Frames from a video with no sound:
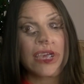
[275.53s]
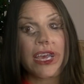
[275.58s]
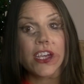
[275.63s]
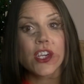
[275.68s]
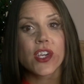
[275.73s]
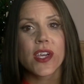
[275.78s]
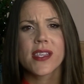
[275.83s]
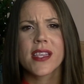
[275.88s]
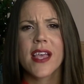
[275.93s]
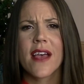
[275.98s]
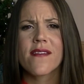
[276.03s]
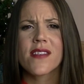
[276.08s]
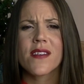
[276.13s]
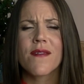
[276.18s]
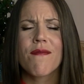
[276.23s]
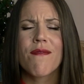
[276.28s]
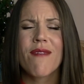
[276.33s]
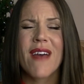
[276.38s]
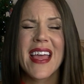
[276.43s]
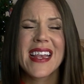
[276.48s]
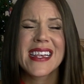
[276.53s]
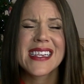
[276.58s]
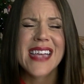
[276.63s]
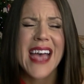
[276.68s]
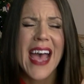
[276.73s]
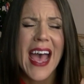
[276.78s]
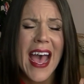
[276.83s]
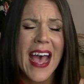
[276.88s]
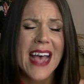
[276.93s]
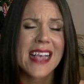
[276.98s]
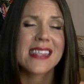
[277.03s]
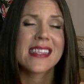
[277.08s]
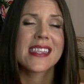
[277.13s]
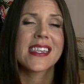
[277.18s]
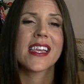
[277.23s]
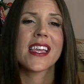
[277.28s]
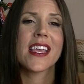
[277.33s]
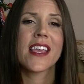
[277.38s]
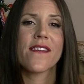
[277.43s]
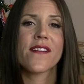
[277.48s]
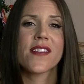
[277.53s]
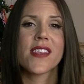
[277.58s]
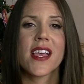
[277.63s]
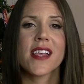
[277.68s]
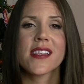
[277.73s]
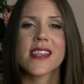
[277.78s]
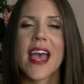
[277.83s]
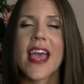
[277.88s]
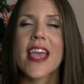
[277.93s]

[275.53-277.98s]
Lush does have some fantastic gift sets,